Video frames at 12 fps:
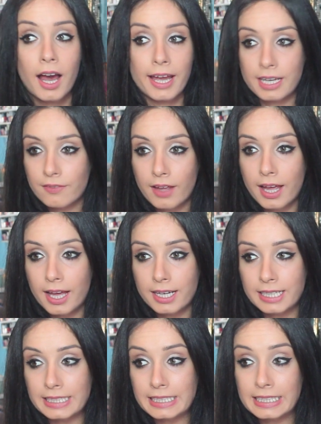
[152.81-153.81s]
I never
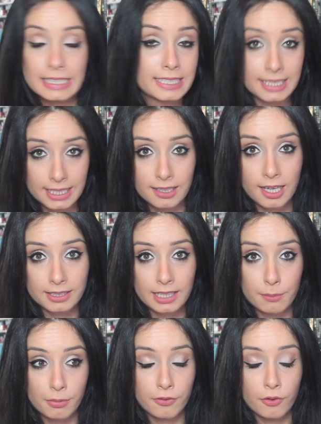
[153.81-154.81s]
had clear skin like
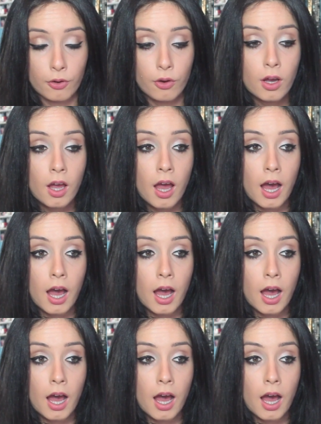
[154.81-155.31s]
that before.